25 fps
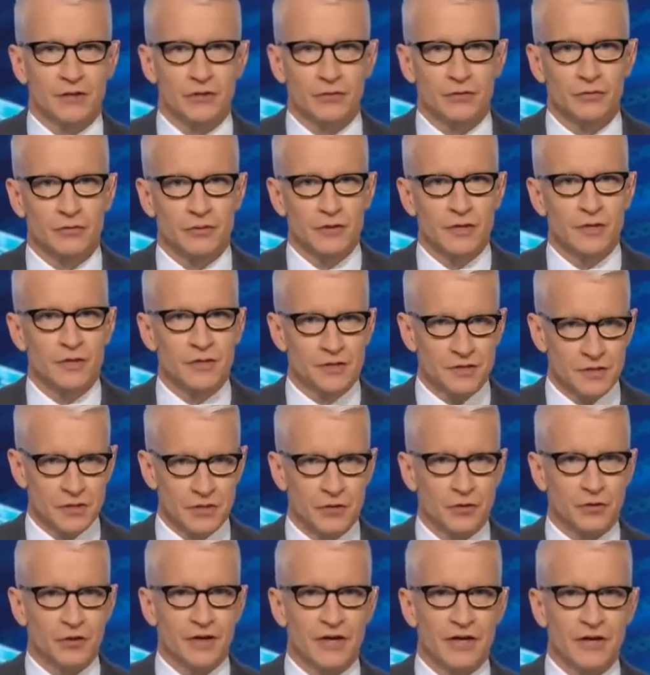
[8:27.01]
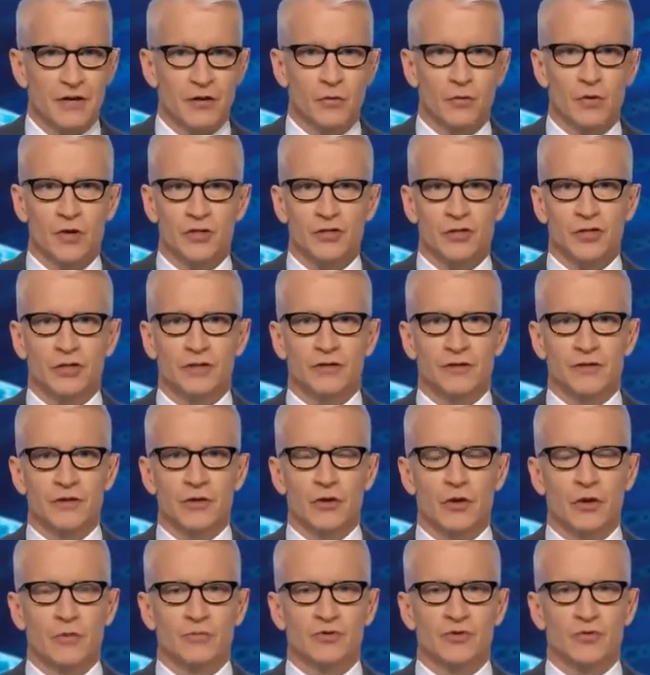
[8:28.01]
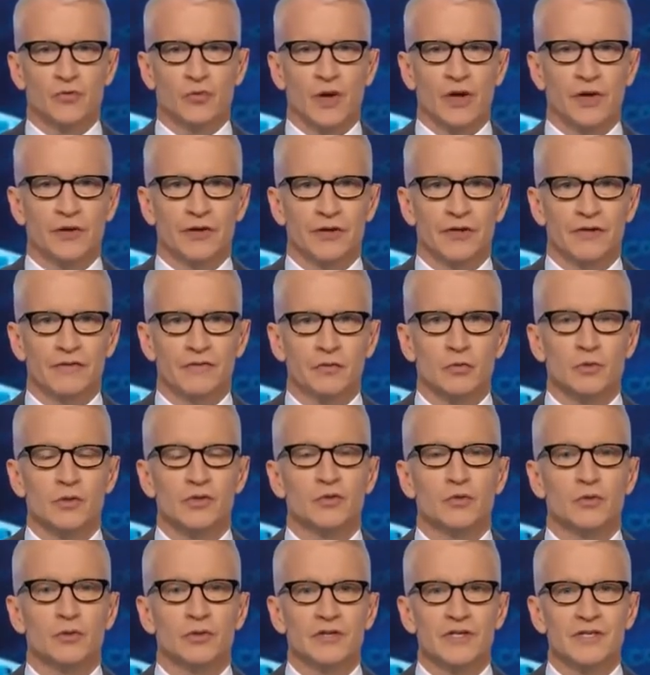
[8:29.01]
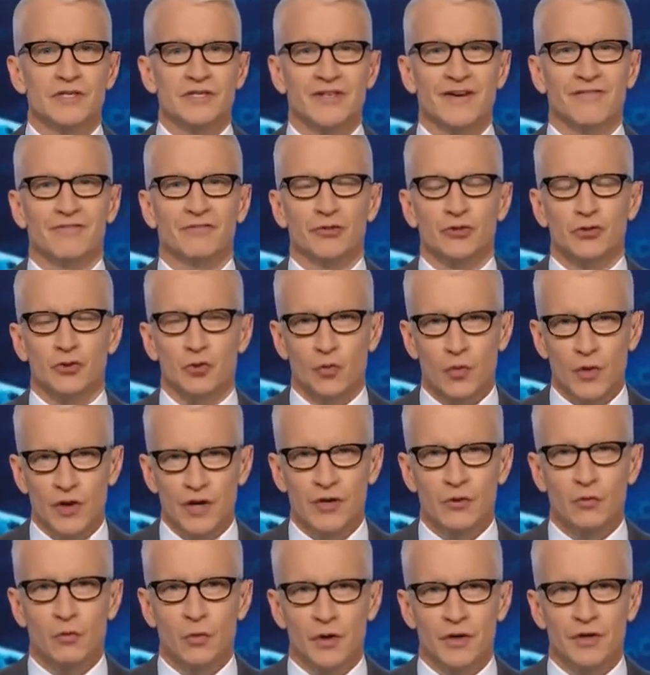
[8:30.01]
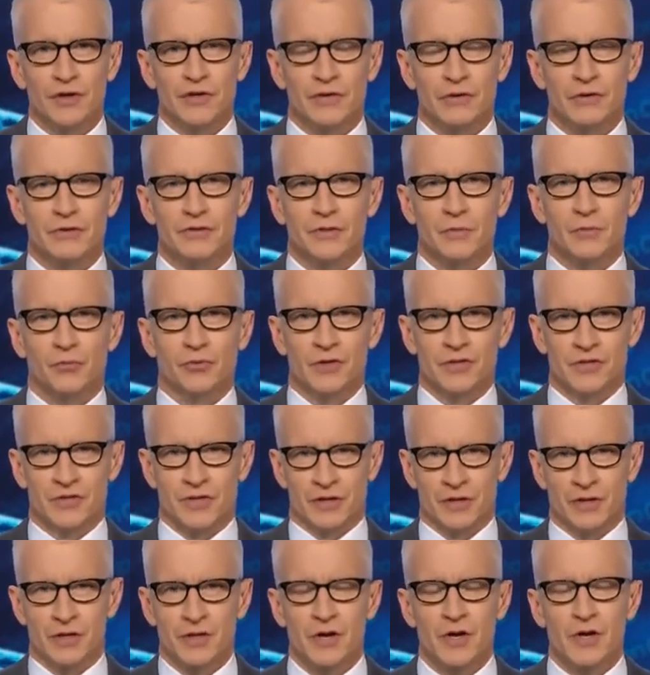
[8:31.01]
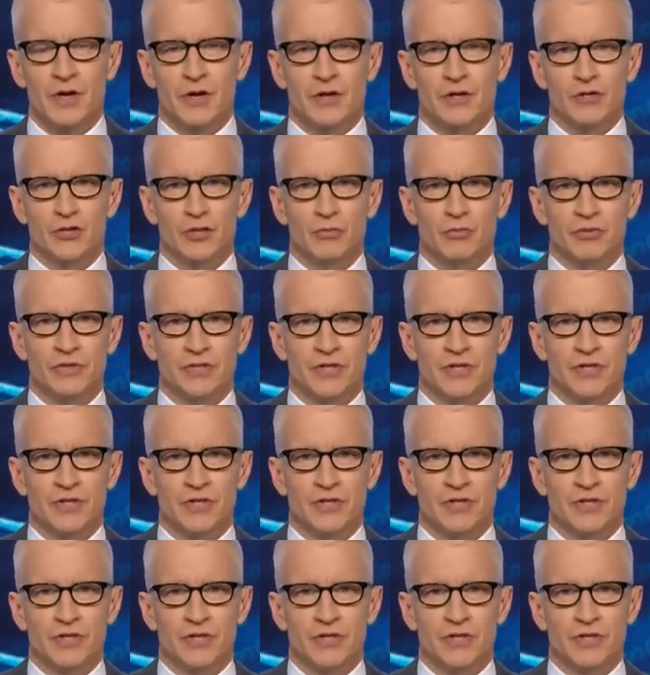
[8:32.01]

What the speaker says: you see her here rushing into the arms of relatives, was released after 21 years in prison. She was